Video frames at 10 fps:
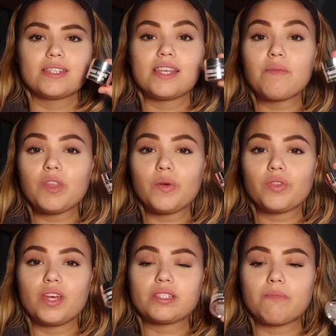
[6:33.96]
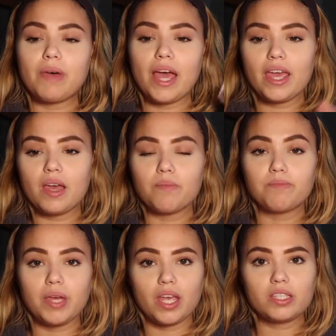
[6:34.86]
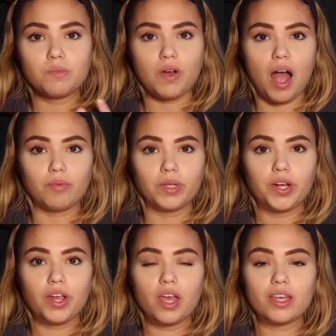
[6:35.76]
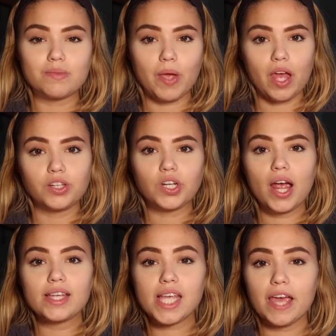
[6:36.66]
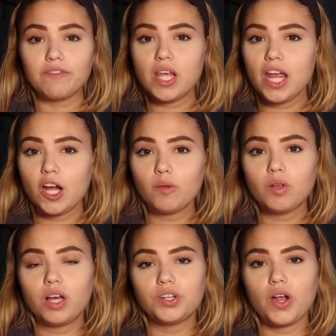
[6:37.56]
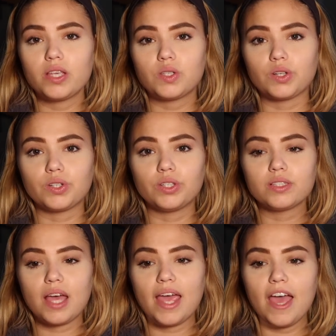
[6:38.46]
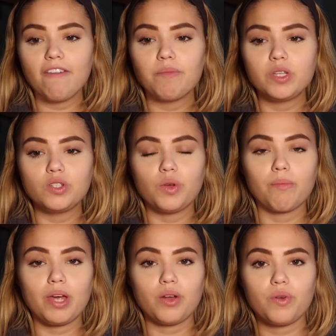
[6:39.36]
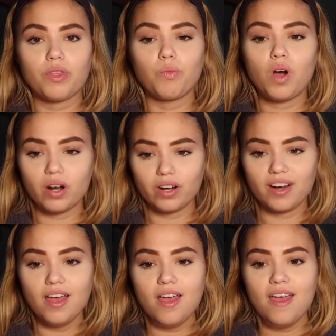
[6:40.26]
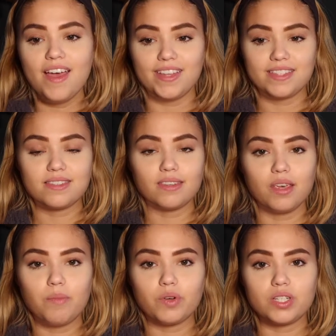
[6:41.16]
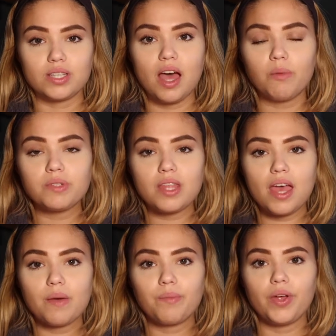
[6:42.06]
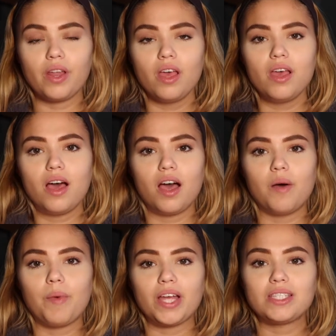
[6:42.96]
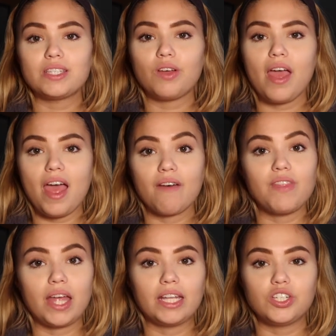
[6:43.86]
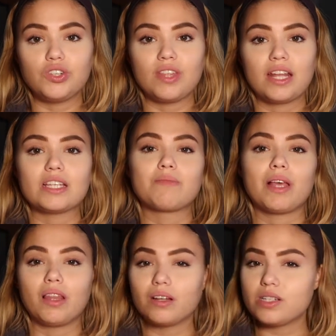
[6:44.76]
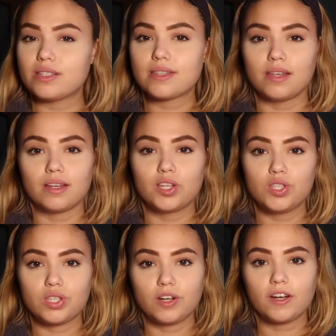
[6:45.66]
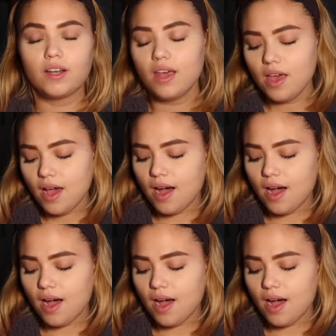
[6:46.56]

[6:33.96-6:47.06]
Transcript: Same thing with this. My biggest problem area is my under eyes. I have terrible under eye circles. I have been doing better with water and sleep, which has helped that, but I still have that issue. That is my largest skin concern.